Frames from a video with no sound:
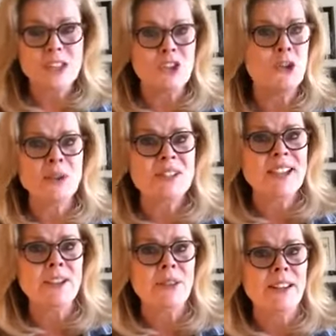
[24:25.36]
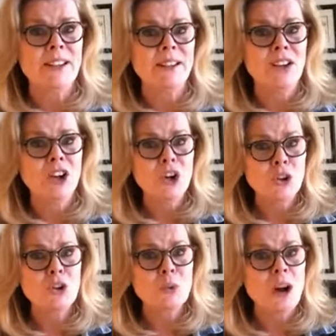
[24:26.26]
your integrity, who
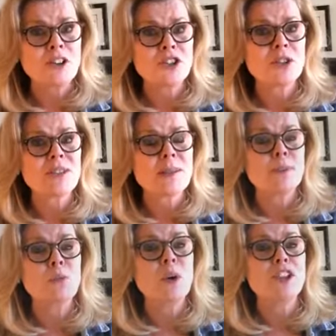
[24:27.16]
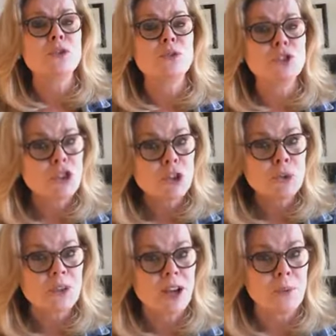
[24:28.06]
you are, shows up in what you do,
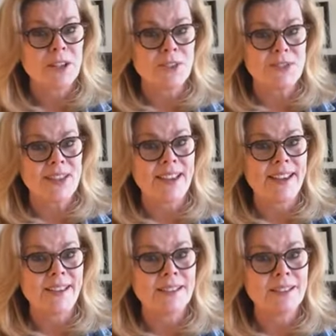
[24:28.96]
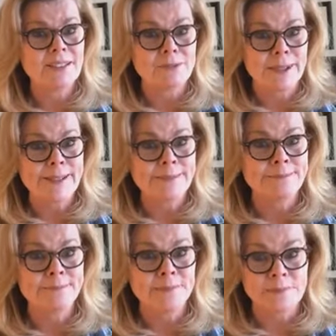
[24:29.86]
not what you say, right?
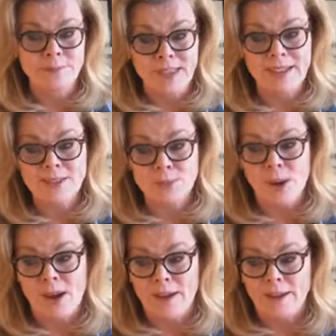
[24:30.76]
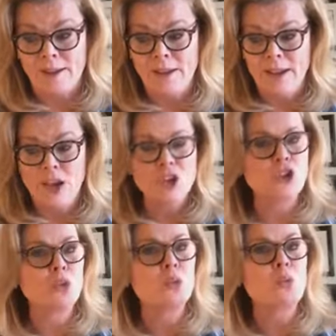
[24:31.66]
That's why.
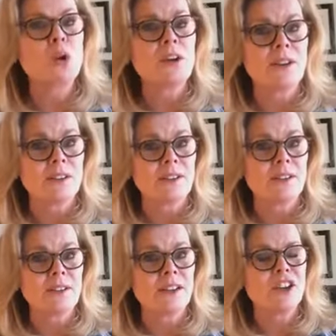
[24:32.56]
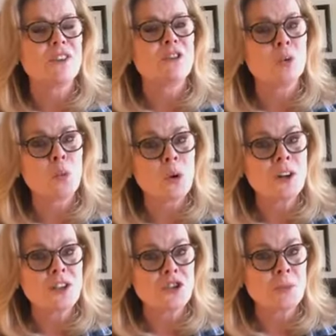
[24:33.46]
Your word. If your word
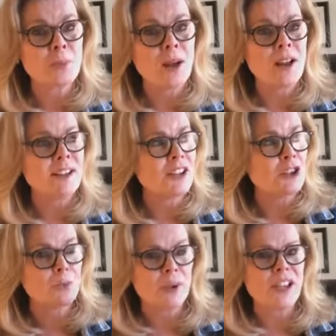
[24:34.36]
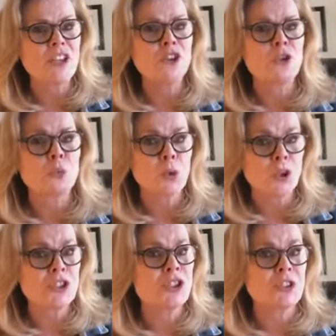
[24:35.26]
is your bond and you're breaking your
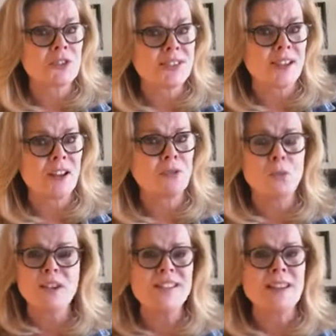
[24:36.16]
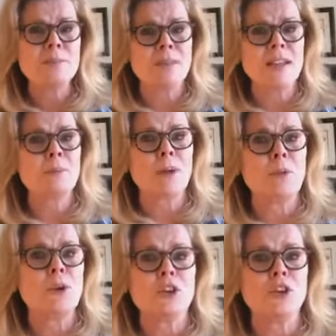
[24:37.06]
word to yourself, what does that mean about
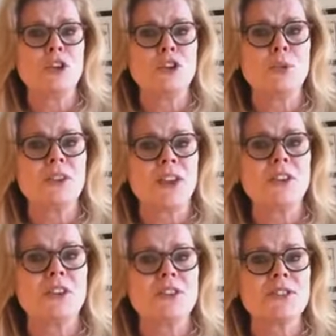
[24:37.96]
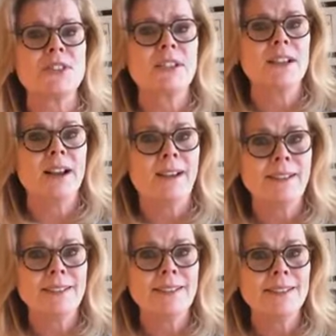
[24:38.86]
what you're going to do with others?
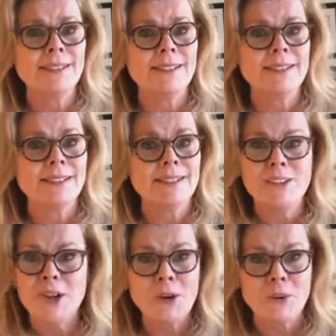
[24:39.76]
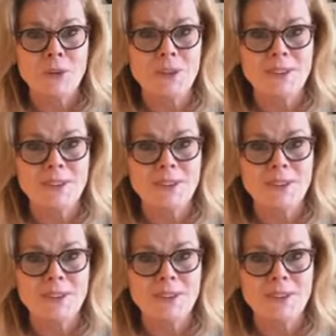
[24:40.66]
Huh? No